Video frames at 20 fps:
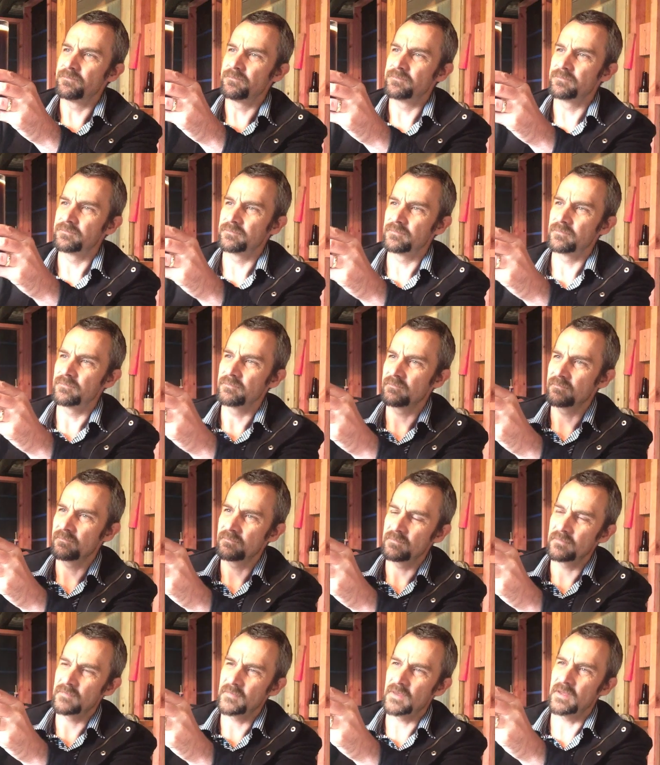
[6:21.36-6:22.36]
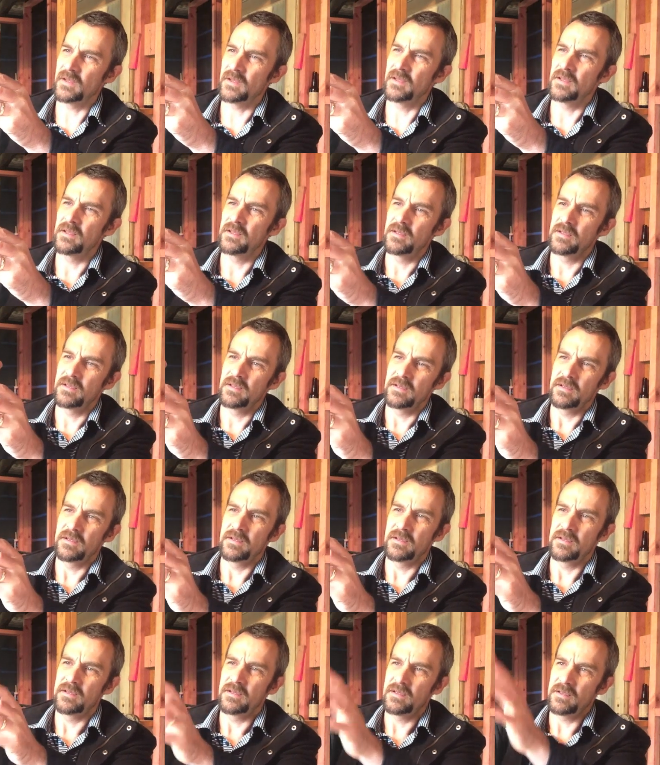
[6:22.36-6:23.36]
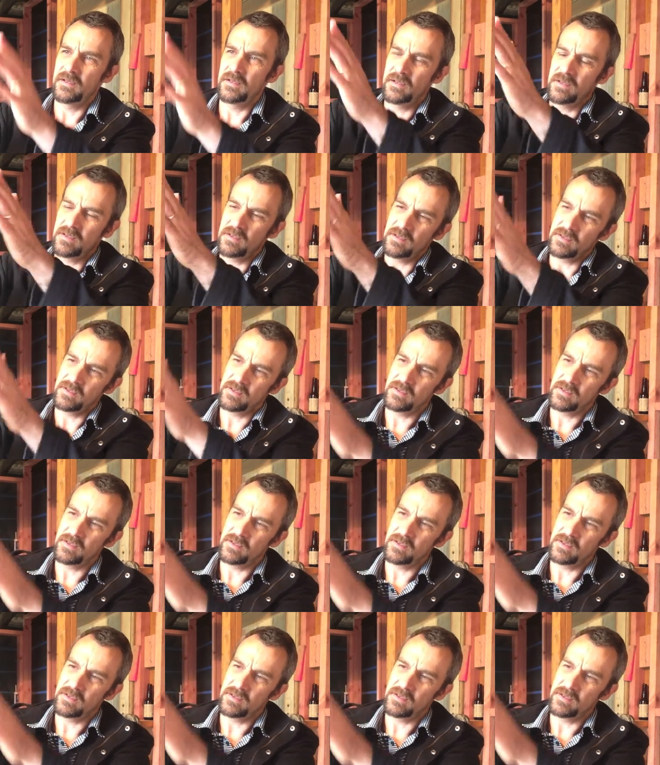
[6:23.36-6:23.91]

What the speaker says: (no one is talking)